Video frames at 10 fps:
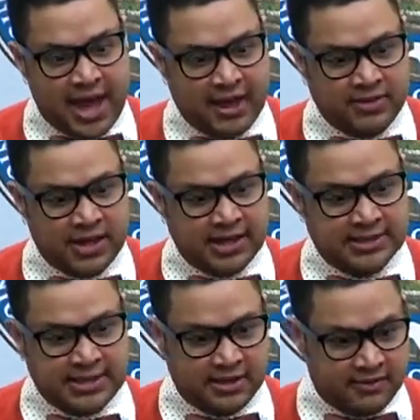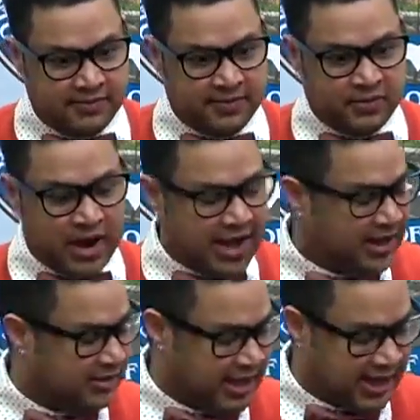And the idea of
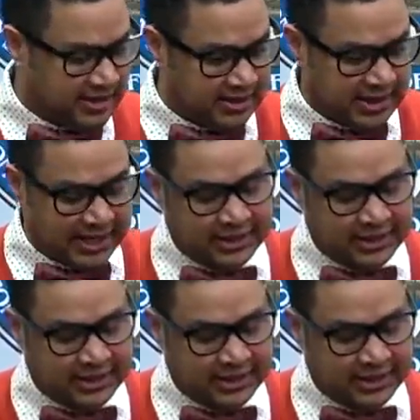cracking that